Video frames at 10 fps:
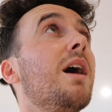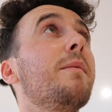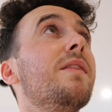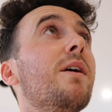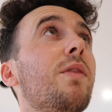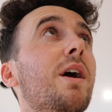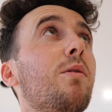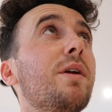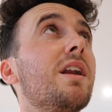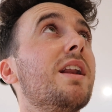I mean, they're
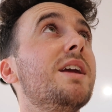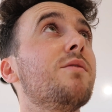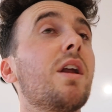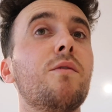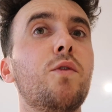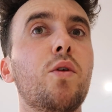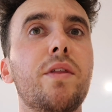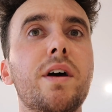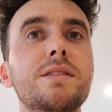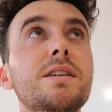probably gonna leave at like
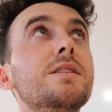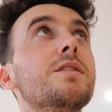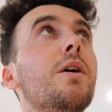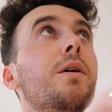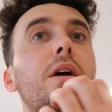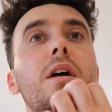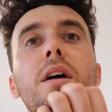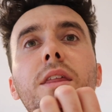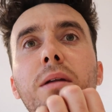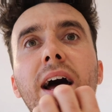4:30, so
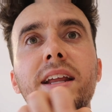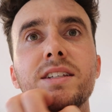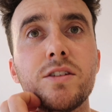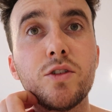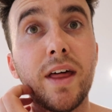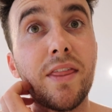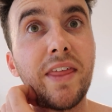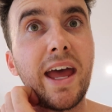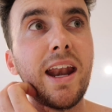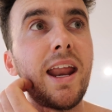the plan is to do that
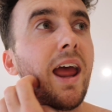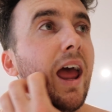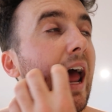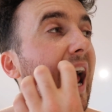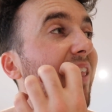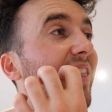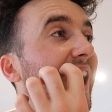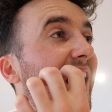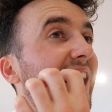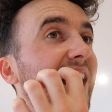then, and
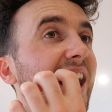then